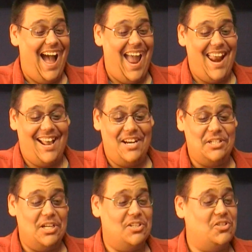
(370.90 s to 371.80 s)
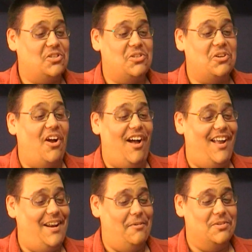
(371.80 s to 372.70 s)
And I just saw
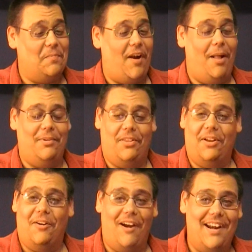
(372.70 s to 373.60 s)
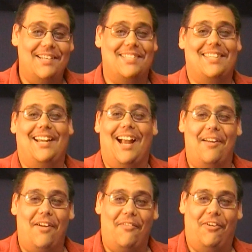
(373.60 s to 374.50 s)
it. It was probably the greatest thing
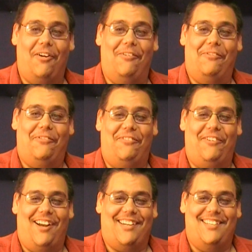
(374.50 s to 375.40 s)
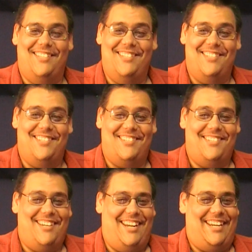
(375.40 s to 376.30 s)
I've ever fucking
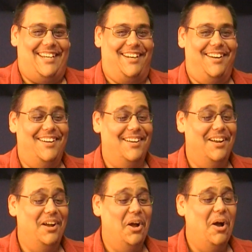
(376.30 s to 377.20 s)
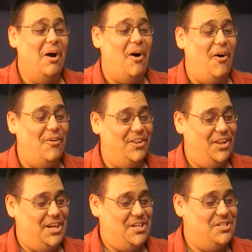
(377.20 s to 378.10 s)
seen.
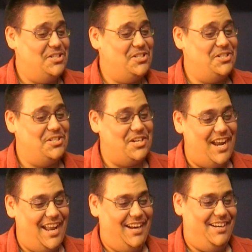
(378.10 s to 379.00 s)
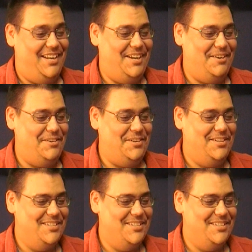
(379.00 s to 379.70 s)
Holy shit, dude.